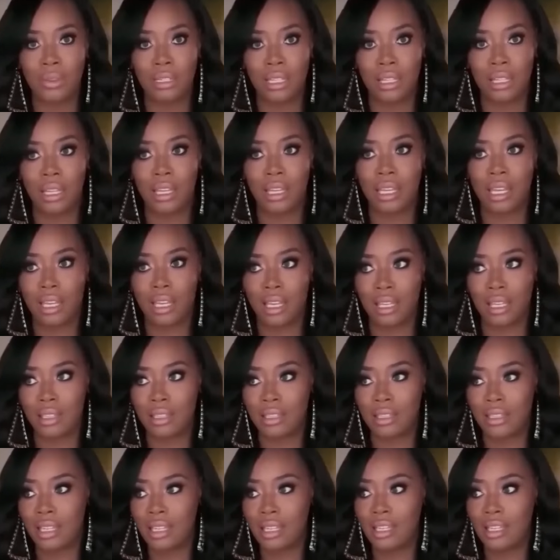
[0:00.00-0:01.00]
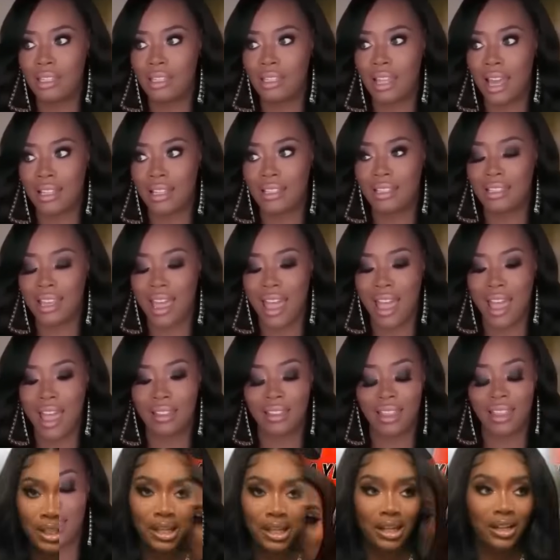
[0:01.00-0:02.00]
life. Judy doesn't
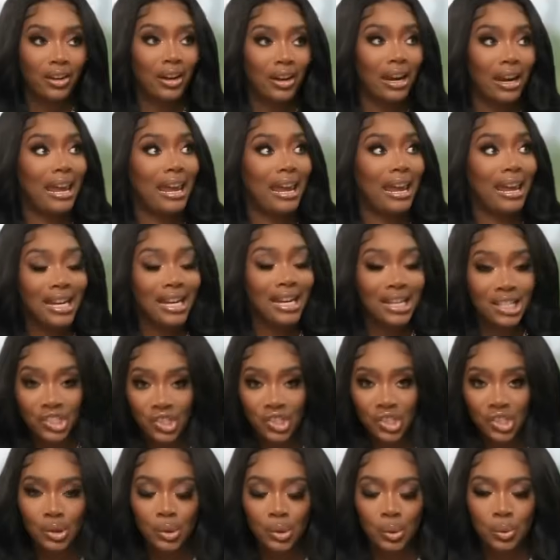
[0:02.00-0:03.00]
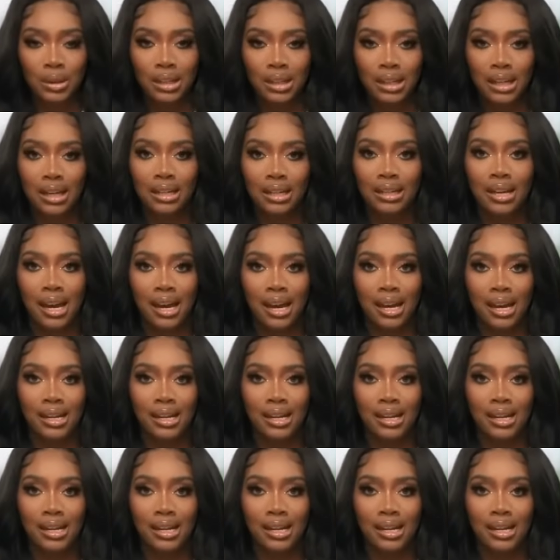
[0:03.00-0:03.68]
simply double down. She triples